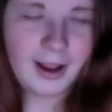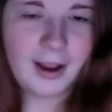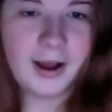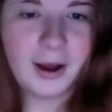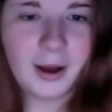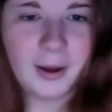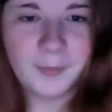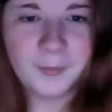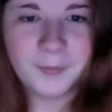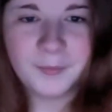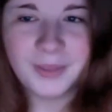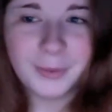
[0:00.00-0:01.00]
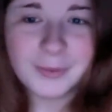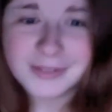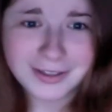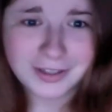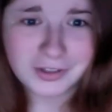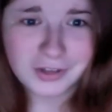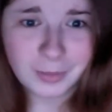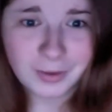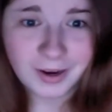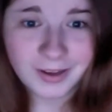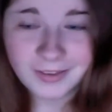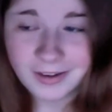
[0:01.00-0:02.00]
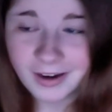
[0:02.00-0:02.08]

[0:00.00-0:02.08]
That was like the jam back in the day,